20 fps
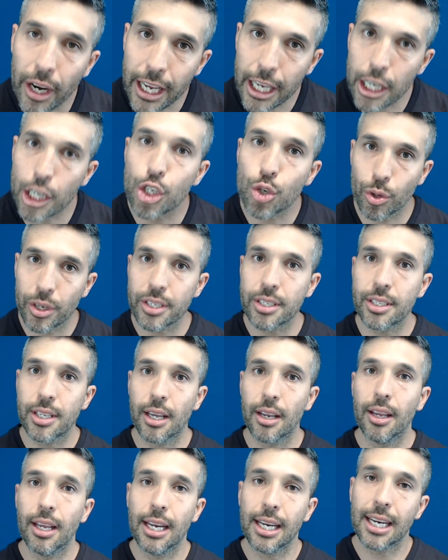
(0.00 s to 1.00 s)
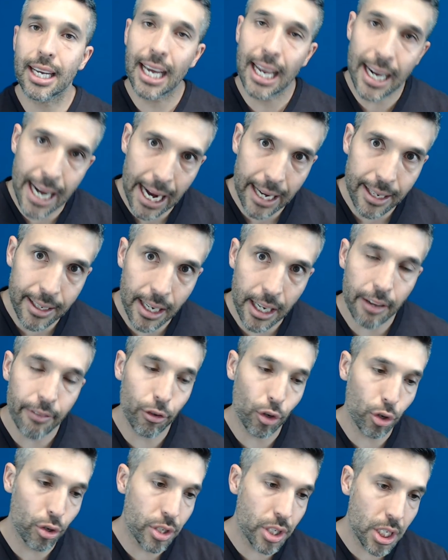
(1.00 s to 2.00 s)
interested in connecting,
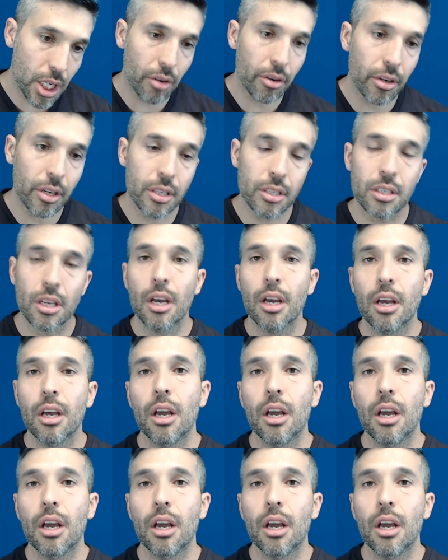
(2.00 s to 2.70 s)
if you're serious